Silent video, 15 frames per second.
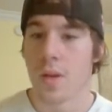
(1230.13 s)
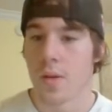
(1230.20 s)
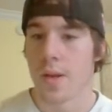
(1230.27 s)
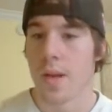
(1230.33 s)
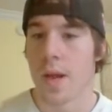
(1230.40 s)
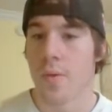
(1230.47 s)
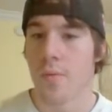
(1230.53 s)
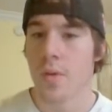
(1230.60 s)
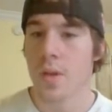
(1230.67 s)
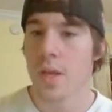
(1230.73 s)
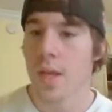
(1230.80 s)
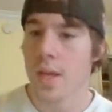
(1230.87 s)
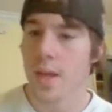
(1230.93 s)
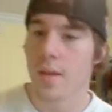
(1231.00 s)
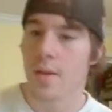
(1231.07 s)
Now will
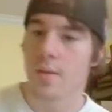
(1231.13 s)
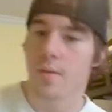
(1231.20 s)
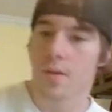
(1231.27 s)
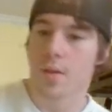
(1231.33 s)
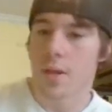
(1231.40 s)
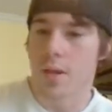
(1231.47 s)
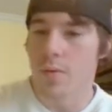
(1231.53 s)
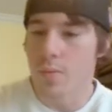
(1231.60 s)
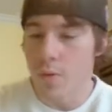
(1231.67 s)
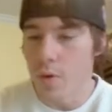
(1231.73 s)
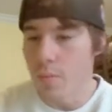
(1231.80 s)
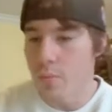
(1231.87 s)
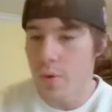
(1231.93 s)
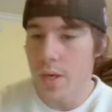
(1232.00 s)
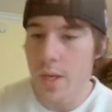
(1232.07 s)
he will
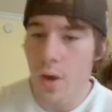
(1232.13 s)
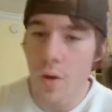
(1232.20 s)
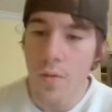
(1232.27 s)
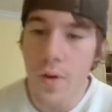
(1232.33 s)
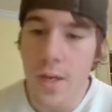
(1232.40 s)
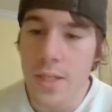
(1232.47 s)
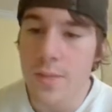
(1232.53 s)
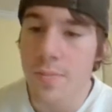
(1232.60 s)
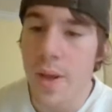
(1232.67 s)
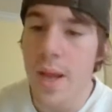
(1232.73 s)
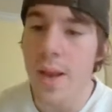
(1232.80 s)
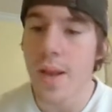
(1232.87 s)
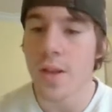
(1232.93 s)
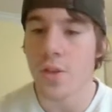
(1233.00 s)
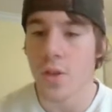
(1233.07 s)
bring over his
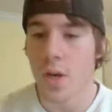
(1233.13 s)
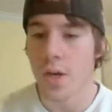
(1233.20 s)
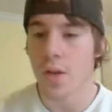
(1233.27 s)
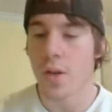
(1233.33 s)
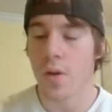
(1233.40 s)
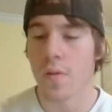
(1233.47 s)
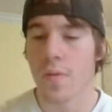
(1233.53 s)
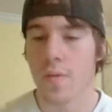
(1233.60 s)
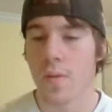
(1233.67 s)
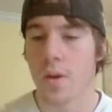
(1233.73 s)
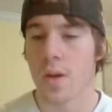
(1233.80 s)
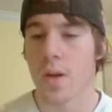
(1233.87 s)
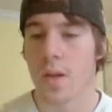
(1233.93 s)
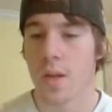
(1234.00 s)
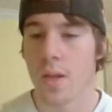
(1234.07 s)
Bannet, trying to go
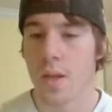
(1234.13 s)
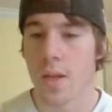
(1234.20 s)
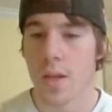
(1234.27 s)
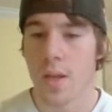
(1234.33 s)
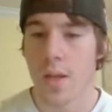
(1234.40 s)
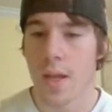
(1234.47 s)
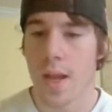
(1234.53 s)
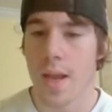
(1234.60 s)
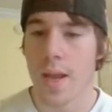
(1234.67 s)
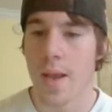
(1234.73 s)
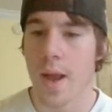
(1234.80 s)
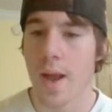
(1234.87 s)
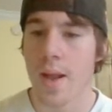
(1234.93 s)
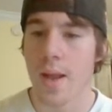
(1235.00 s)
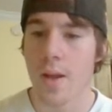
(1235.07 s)
for a
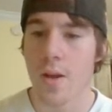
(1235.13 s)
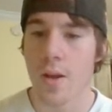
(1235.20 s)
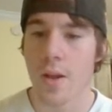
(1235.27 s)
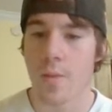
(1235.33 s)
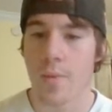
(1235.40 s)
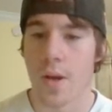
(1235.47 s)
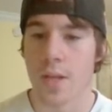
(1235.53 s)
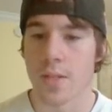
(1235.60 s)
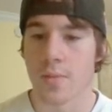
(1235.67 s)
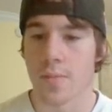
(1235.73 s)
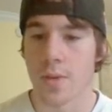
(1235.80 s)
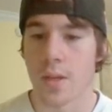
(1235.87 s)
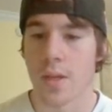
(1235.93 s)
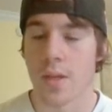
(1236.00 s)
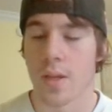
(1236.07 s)
knockout here
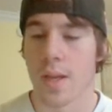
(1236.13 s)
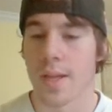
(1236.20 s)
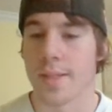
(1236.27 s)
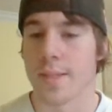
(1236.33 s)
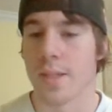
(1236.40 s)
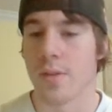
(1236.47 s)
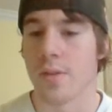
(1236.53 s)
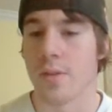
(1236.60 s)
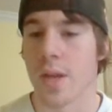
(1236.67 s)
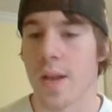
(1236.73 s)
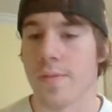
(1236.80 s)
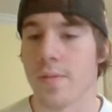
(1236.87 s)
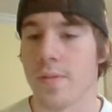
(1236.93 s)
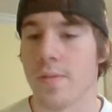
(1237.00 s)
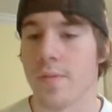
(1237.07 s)
possibly, as he'll
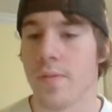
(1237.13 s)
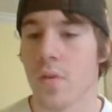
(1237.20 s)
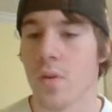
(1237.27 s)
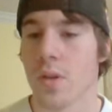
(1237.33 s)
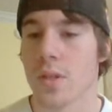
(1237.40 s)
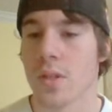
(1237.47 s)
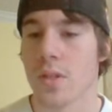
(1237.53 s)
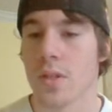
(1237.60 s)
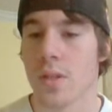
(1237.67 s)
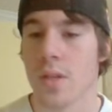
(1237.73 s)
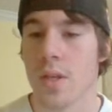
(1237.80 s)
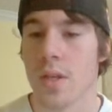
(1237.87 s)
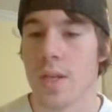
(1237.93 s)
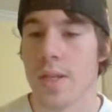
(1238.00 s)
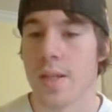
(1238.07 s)
have to force
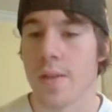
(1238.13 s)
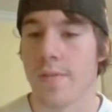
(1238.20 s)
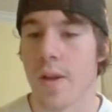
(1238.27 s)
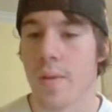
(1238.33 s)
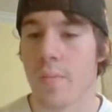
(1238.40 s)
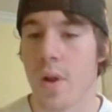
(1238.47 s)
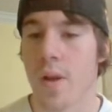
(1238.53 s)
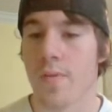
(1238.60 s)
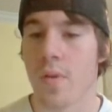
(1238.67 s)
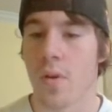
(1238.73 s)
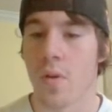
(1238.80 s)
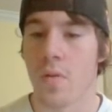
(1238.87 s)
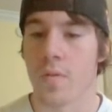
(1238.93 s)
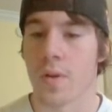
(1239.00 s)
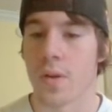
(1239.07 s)
the Vibrava
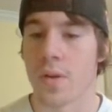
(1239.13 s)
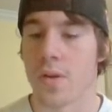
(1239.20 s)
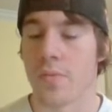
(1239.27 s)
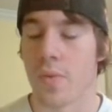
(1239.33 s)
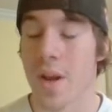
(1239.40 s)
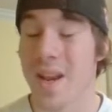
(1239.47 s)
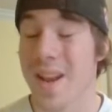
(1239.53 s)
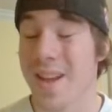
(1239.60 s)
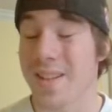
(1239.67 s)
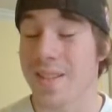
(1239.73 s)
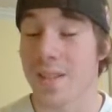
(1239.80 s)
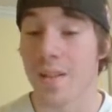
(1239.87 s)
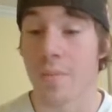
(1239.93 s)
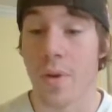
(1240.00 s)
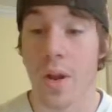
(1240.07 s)
over right next
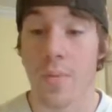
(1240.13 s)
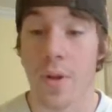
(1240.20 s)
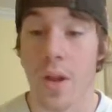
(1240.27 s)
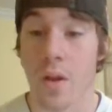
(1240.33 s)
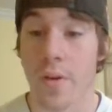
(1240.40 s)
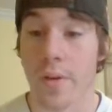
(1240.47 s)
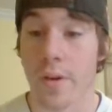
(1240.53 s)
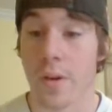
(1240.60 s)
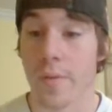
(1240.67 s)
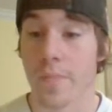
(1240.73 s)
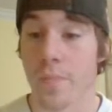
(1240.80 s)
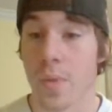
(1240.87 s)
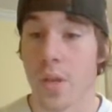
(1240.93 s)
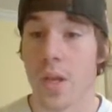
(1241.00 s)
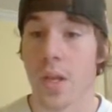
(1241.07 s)
to the Primal Kyogre.
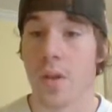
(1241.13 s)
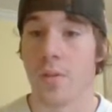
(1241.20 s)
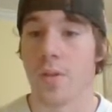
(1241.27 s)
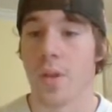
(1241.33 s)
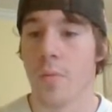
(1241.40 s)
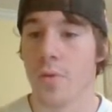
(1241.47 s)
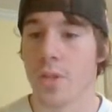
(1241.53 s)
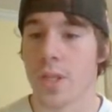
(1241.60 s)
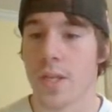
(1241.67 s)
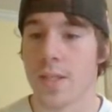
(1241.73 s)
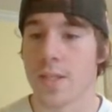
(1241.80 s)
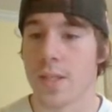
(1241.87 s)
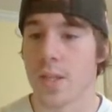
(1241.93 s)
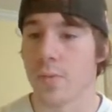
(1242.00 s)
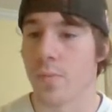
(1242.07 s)
He'll double
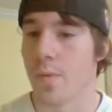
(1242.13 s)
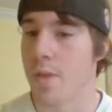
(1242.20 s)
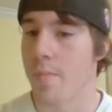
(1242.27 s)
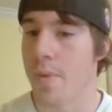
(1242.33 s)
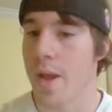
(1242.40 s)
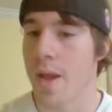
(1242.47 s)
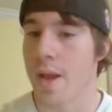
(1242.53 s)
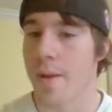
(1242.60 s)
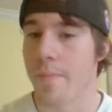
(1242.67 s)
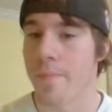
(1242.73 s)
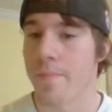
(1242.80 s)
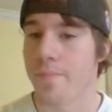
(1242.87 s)
chance here with the Bannet.